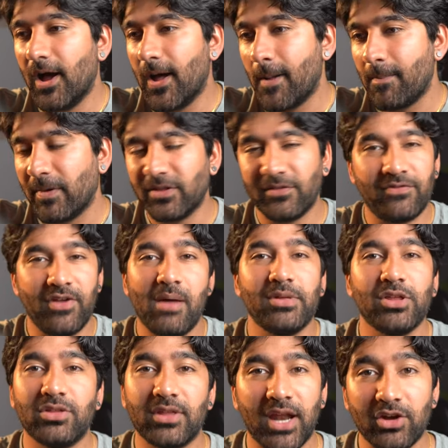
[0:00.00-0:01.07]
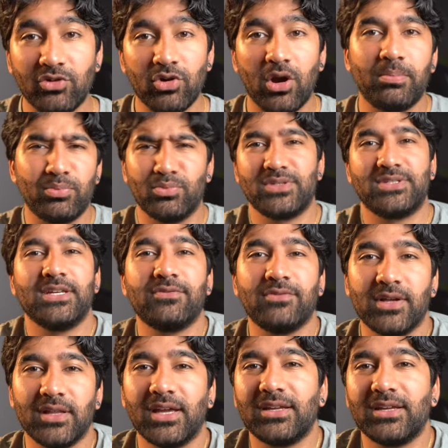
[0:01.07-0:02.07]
and the family that I grew up in was different.